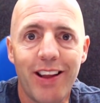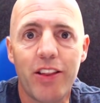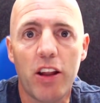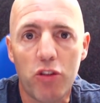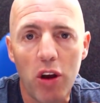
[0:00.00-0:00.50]

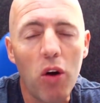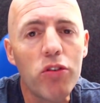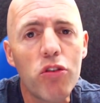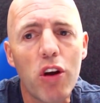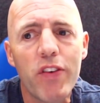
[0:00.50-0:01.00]
they're
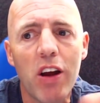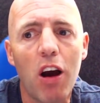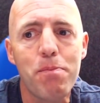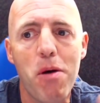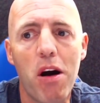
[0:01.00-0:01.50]
also driving
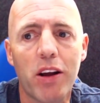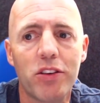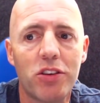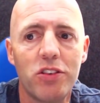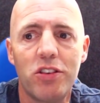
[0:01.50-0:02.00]
hard
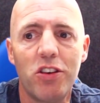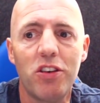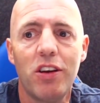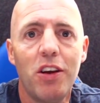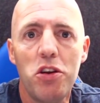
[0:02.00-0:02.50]
bargains, because you